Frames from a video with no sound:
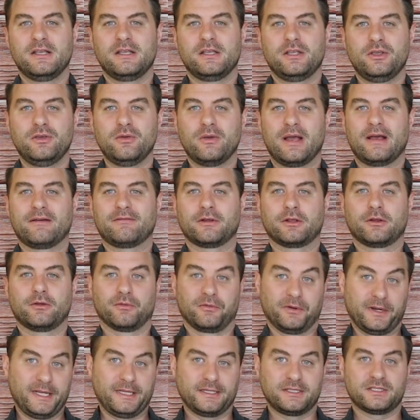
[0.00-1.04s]
you have a
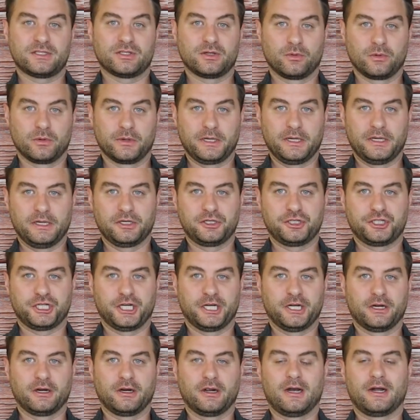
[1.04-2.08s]
great story to
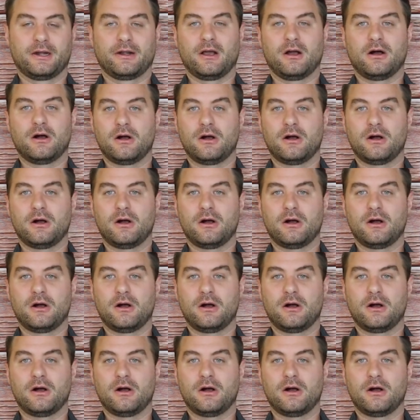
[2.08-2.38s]
share on